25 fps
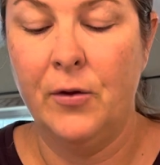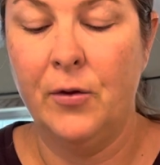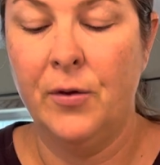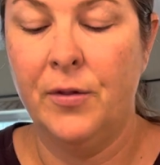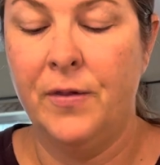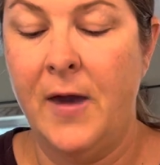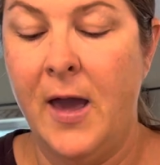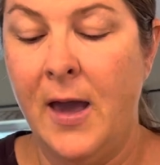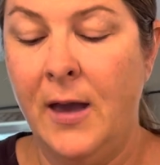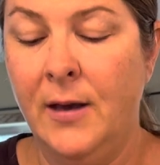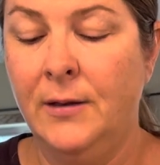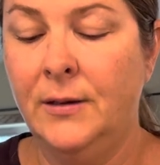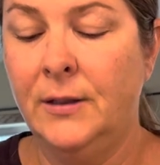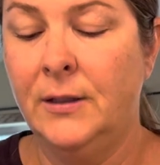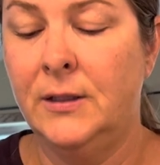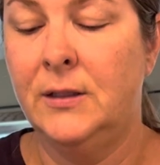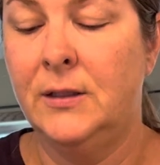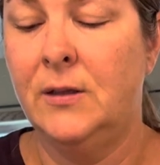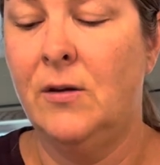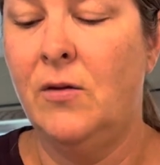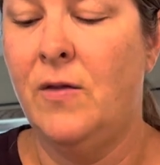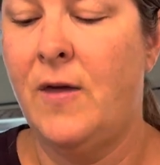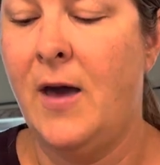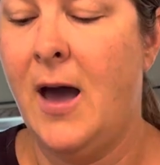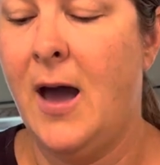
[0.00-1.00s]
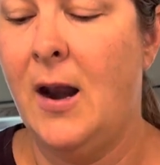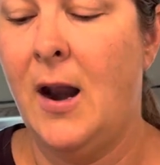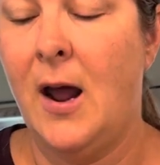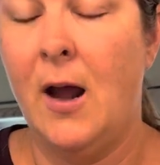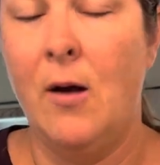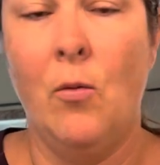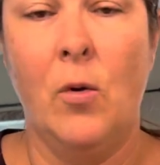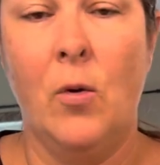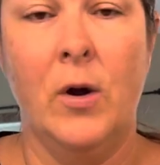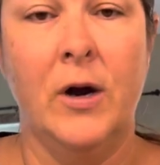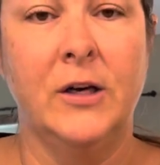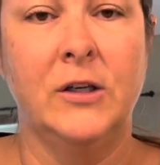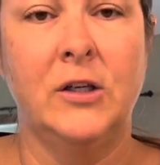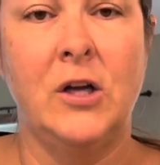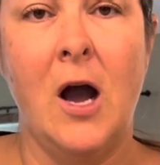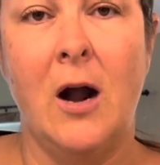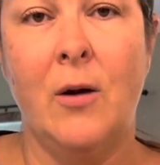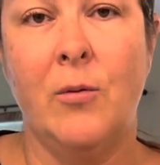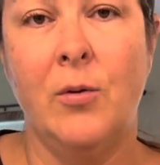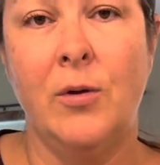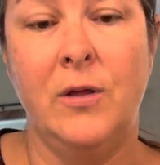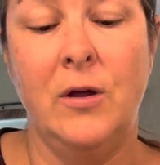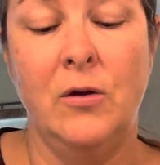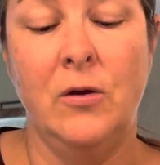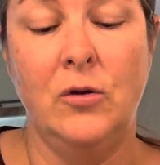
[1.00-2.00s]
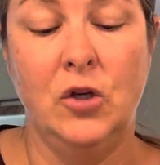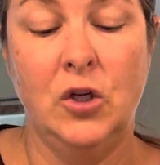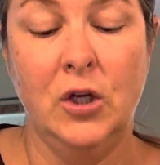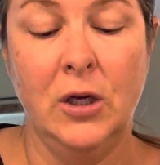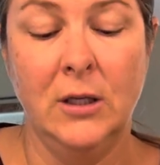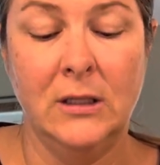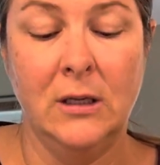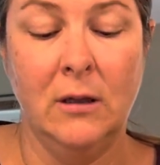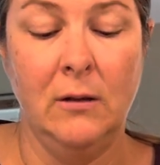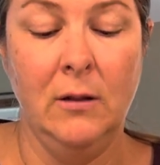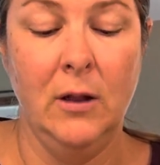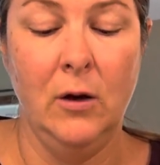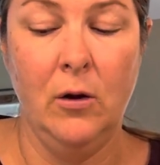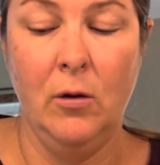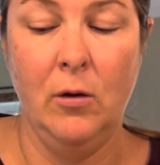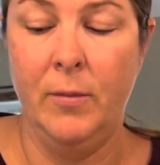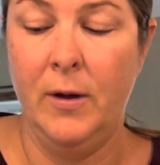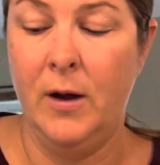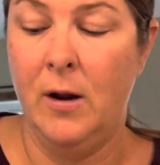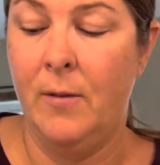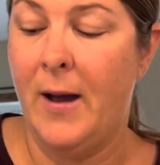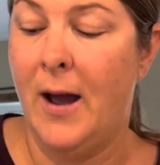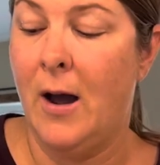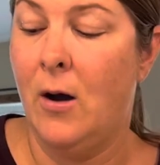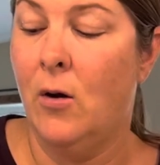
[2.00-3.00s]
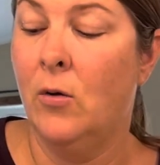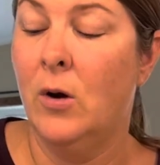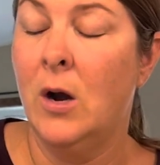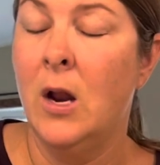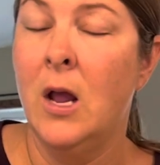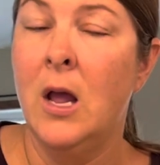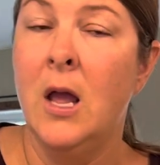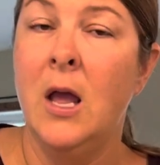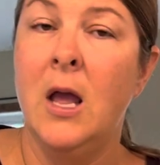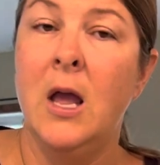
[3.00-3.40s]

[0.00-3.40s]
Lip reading: things that I want to talk with you just a little bit about